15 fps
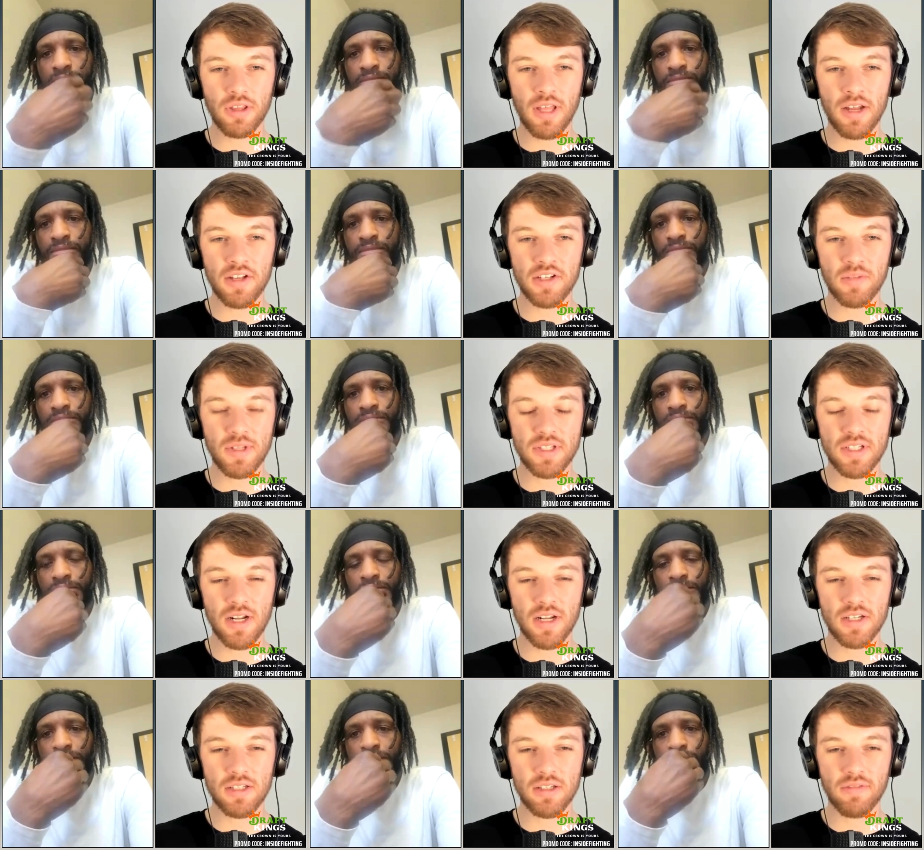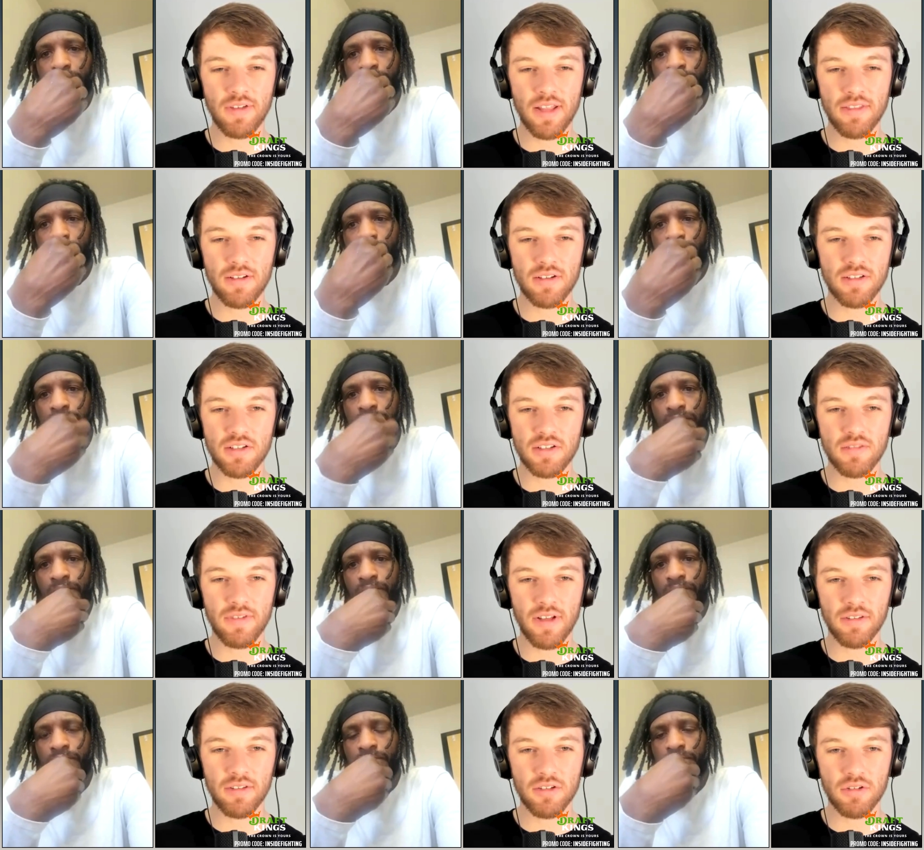Speaker 1: at that as a potential advantage,
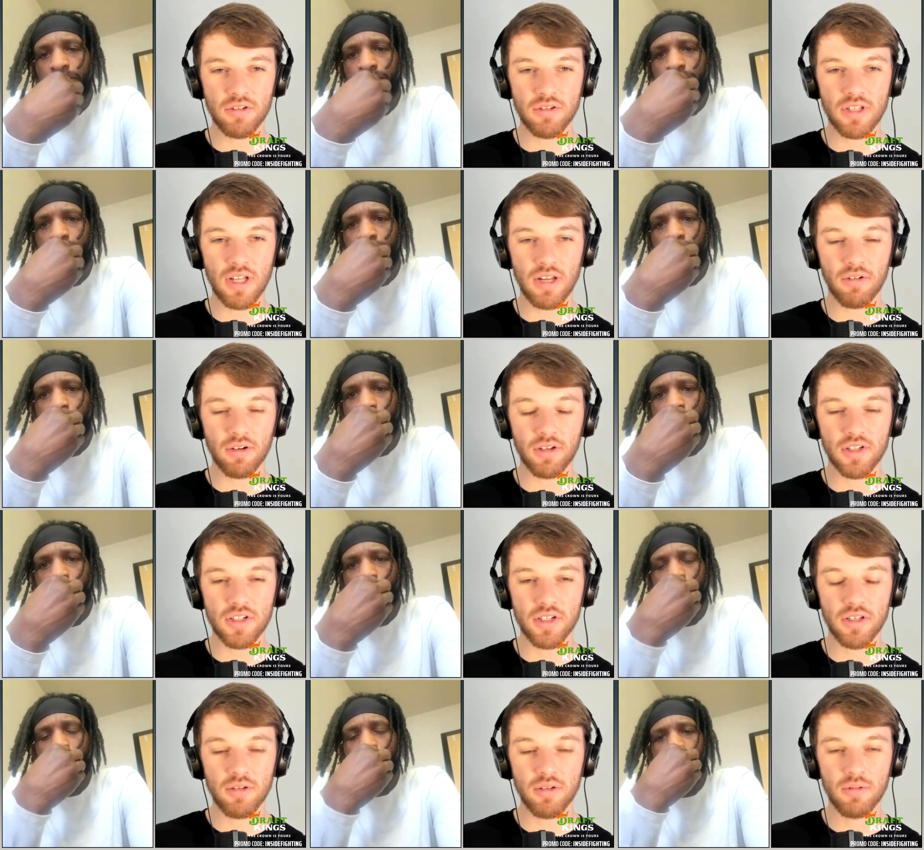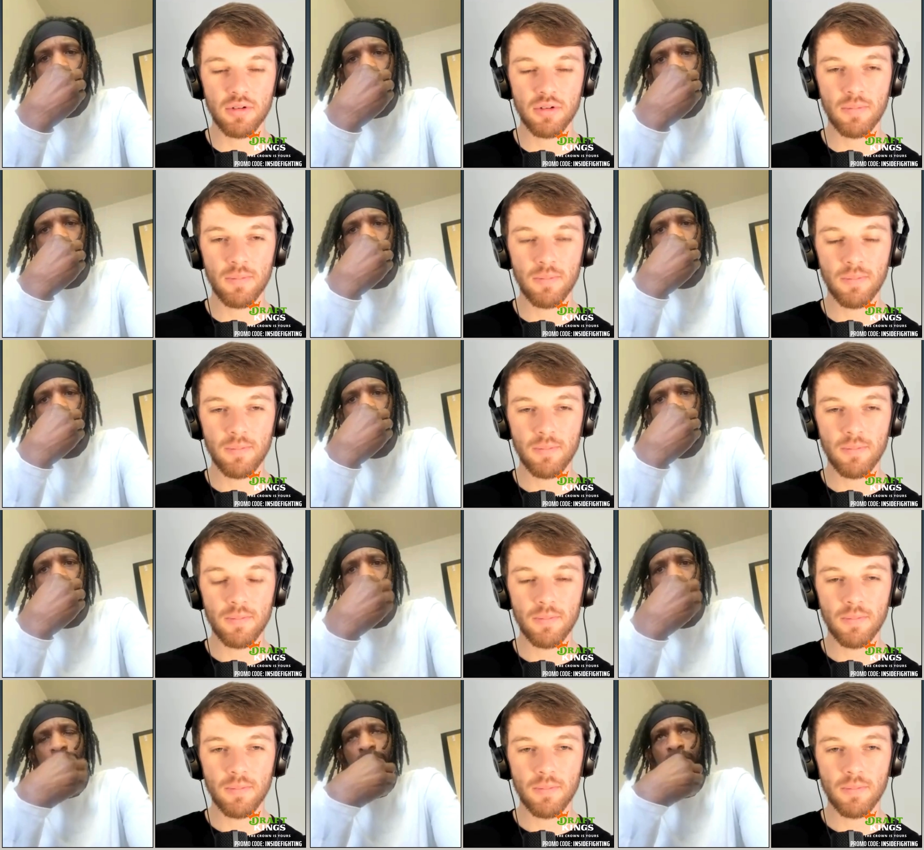disadvantage, or does that not concern you?
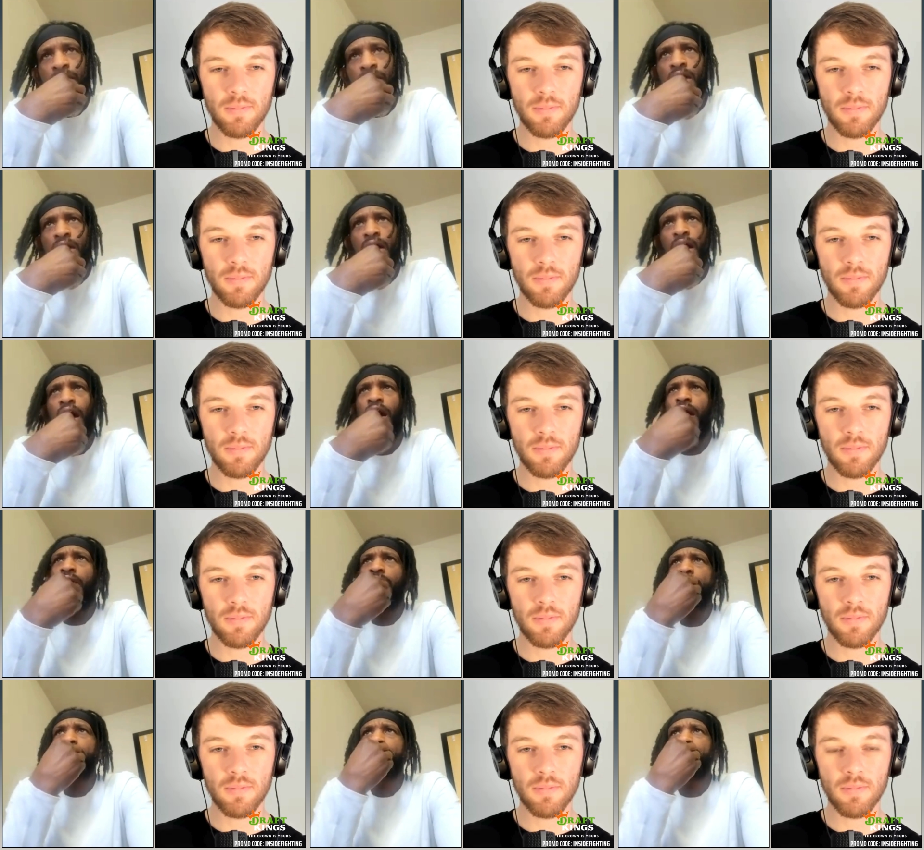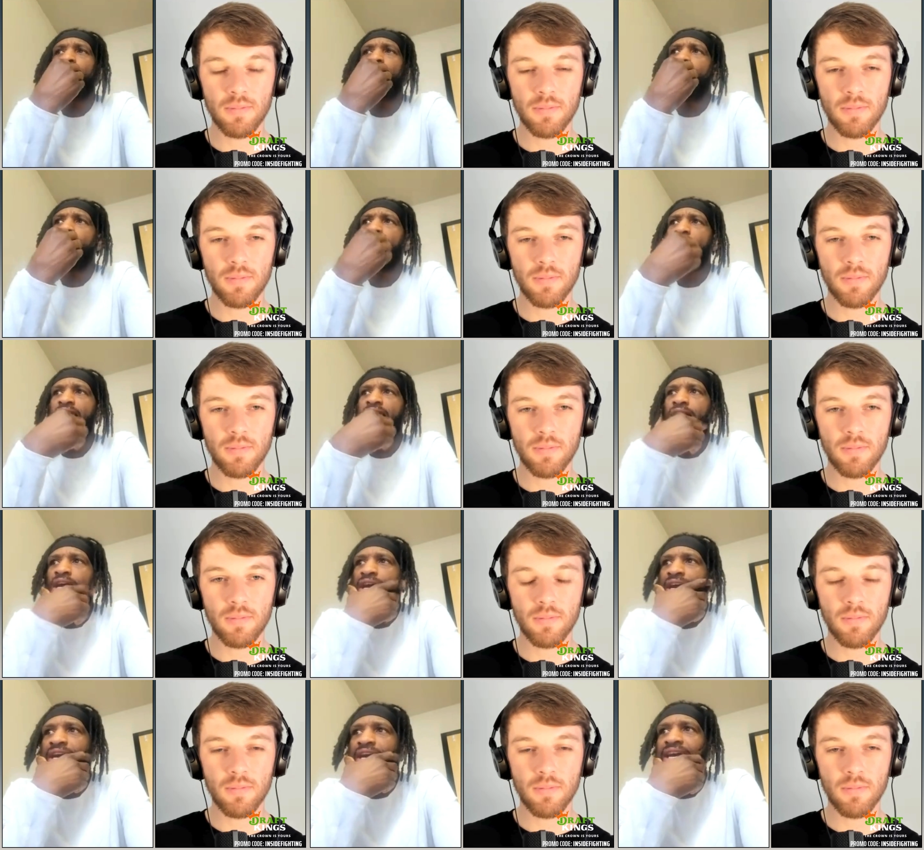
Speaker 2: Um, no, I mean,
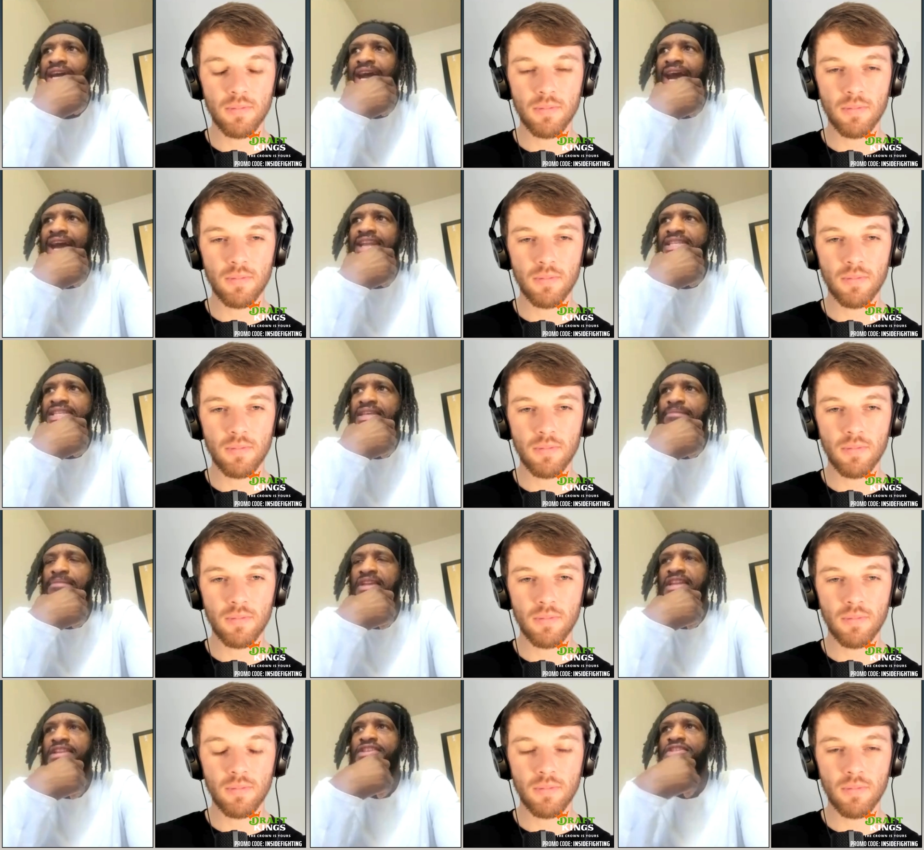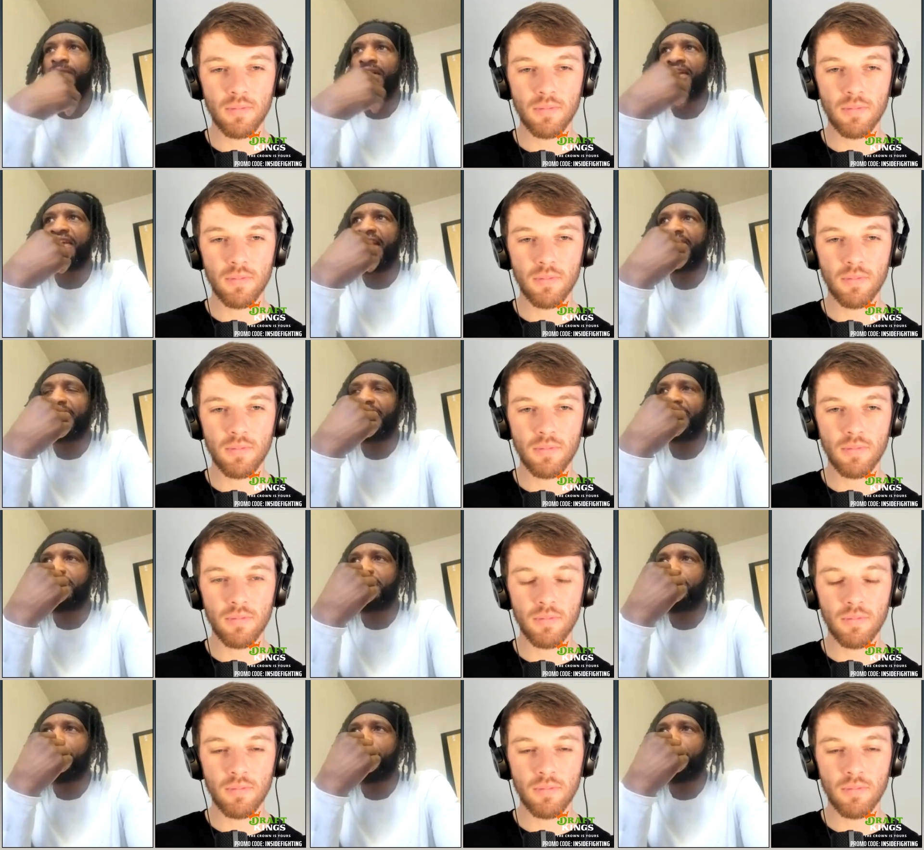uh, honestly, being in the smaller cage, I think it's gonna